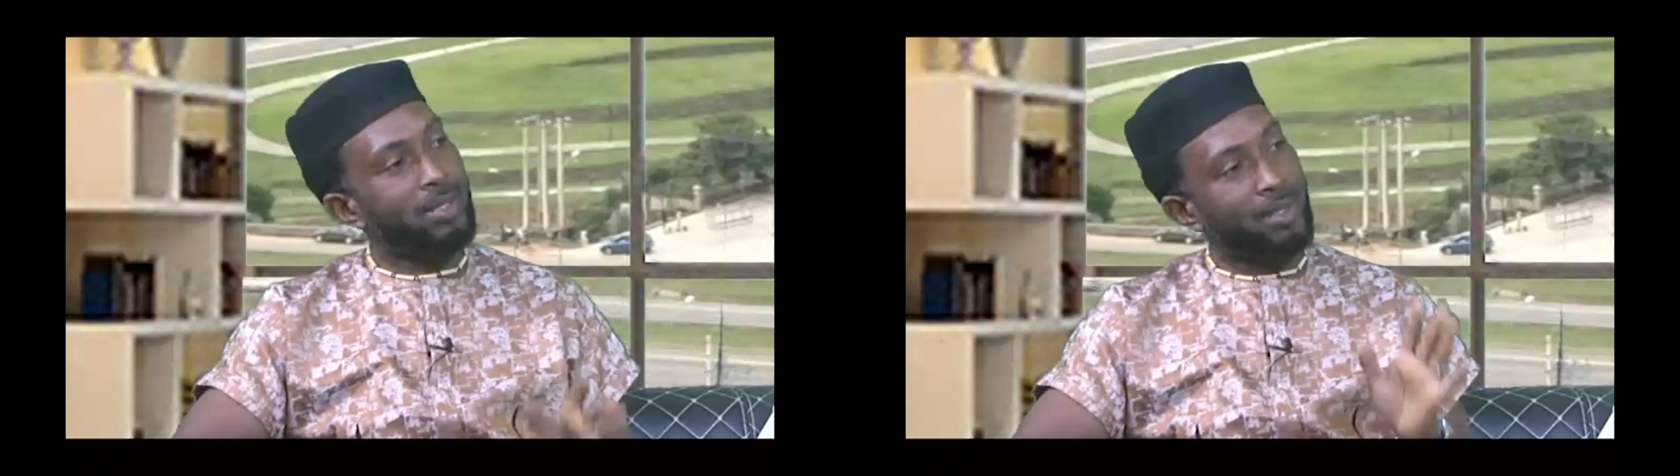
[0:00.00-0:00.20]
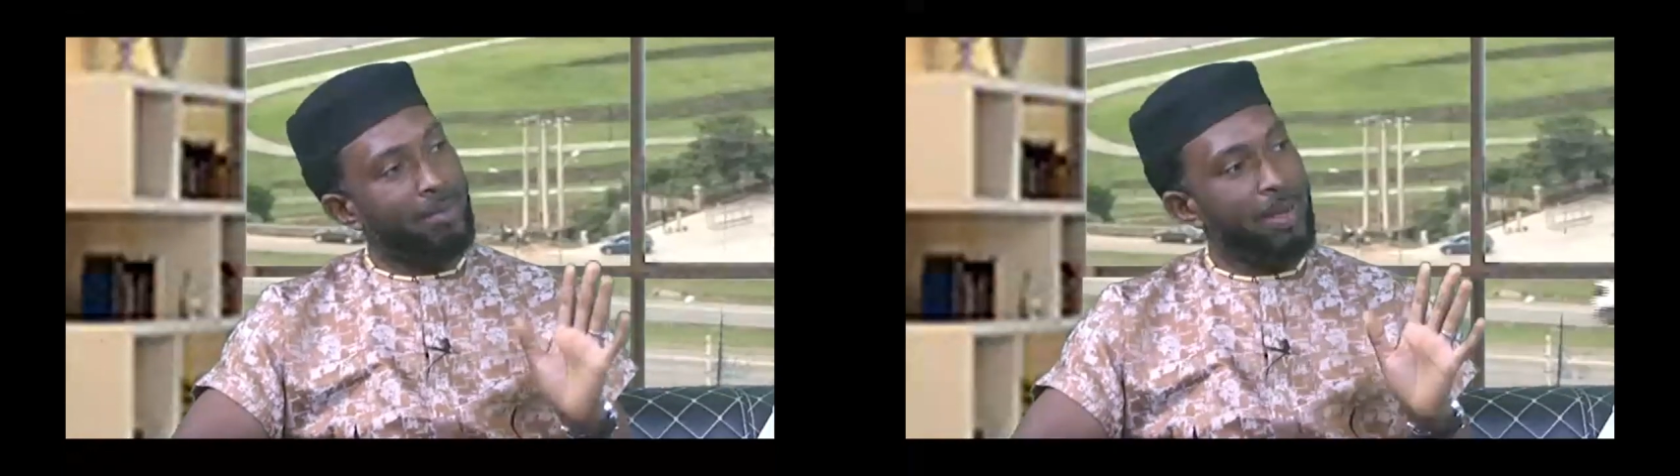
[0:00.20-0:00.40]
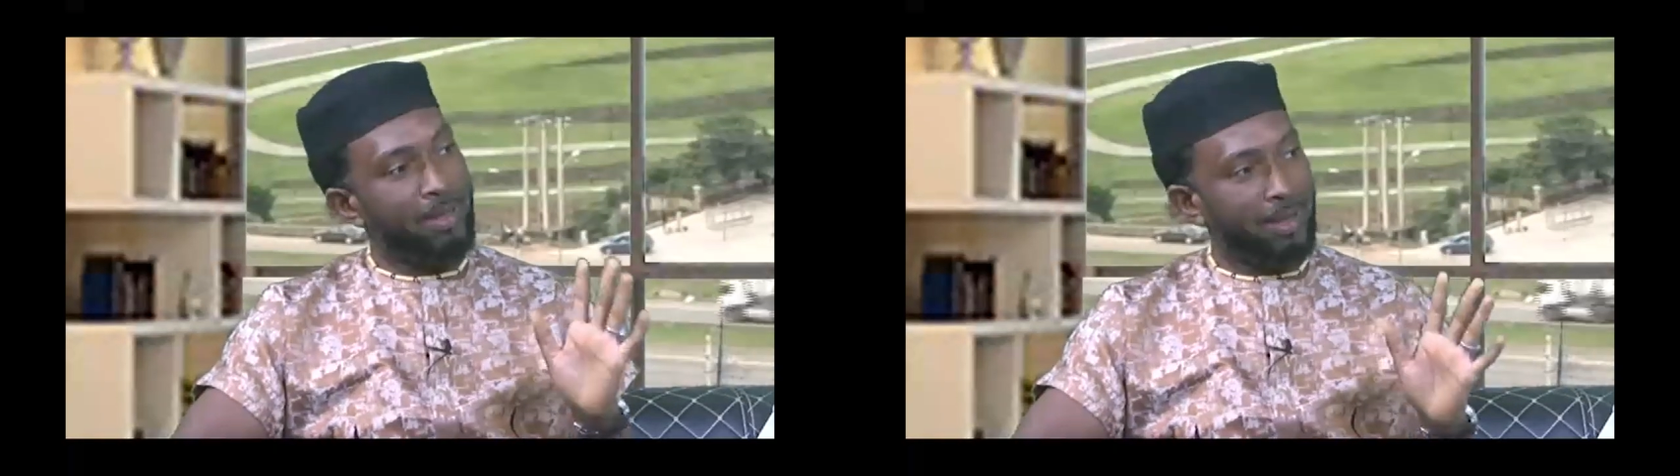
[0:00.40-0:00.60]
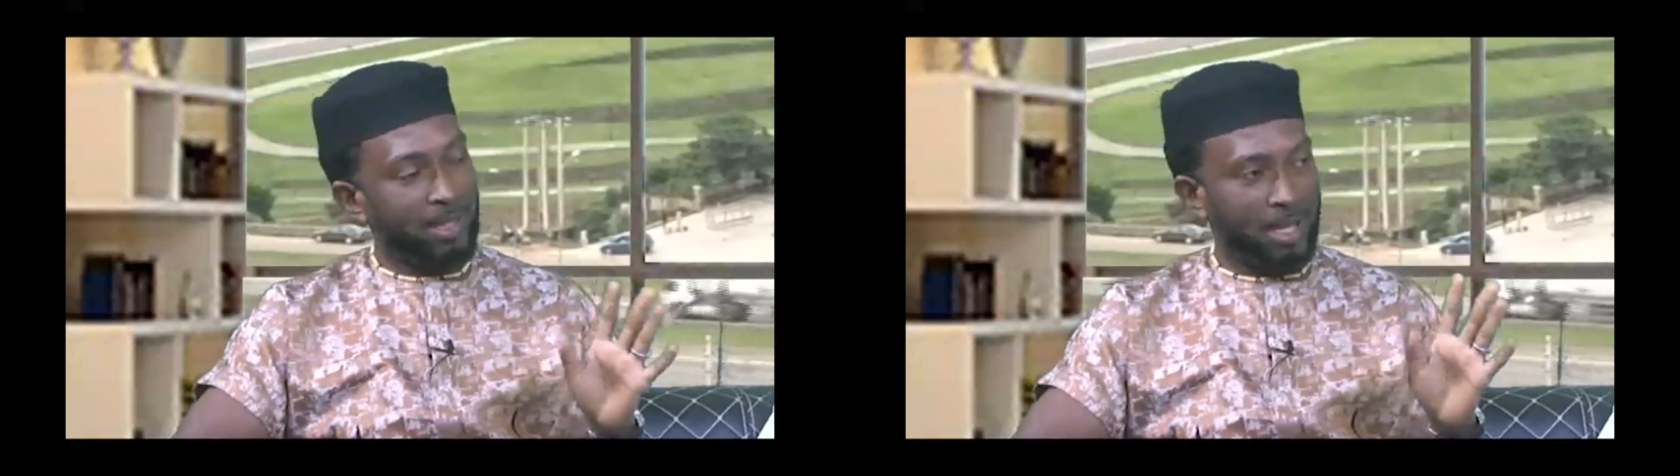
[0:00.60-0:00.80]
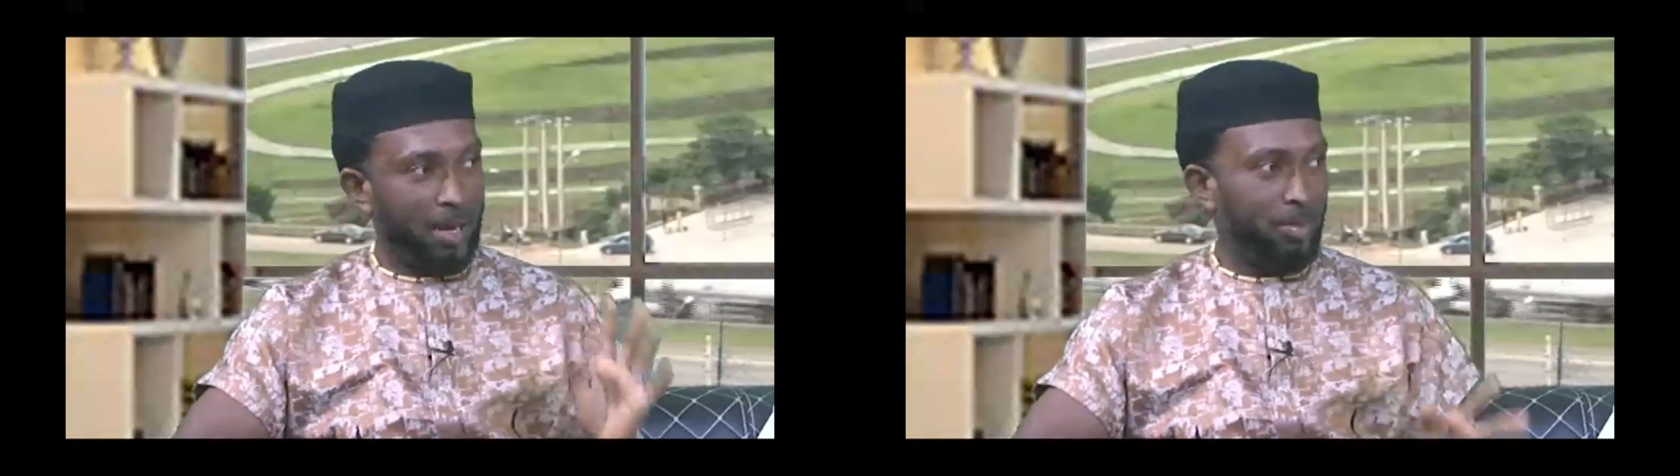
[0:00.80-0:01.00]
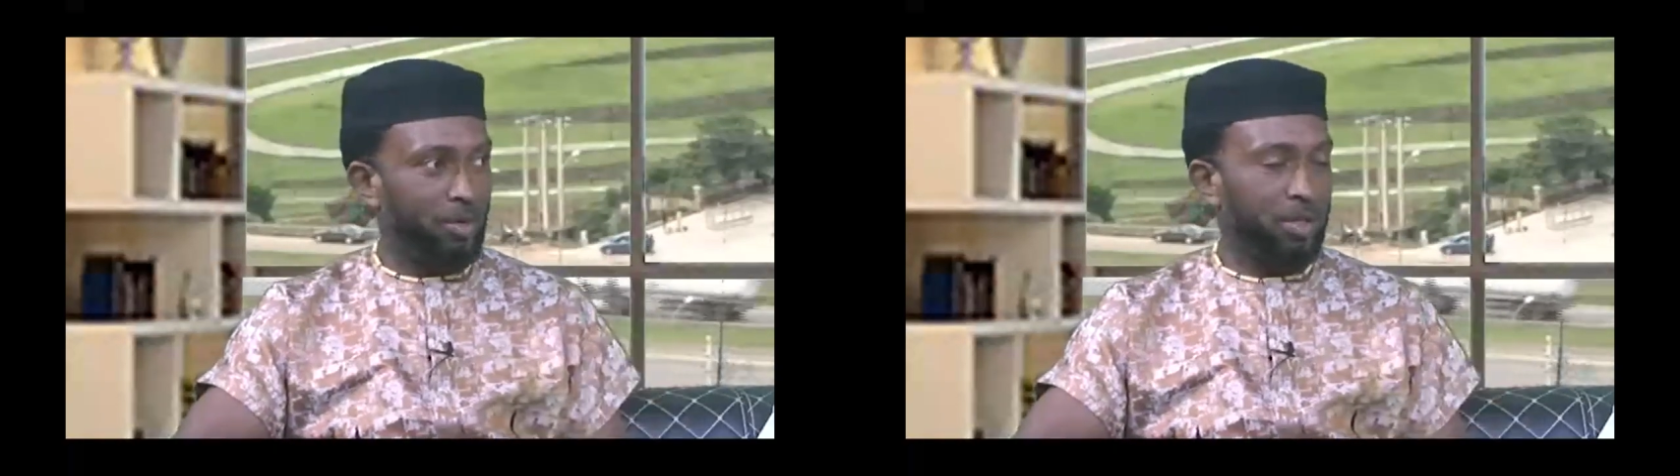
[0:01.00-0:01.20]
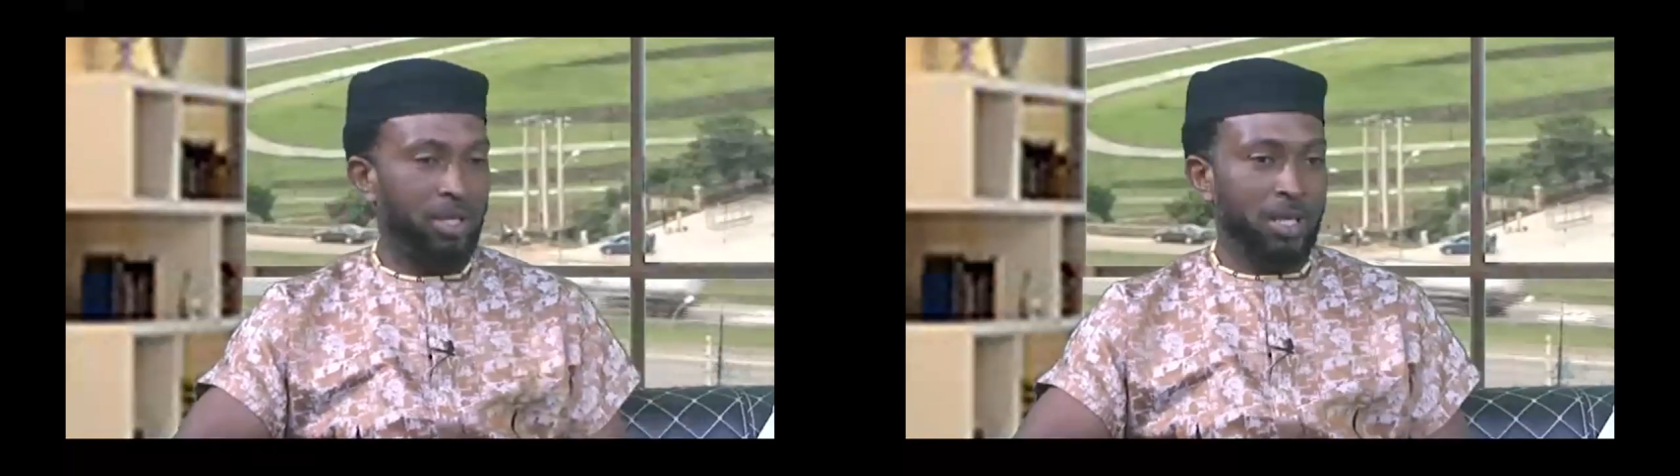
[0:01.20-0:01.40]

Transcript: three main things that happened.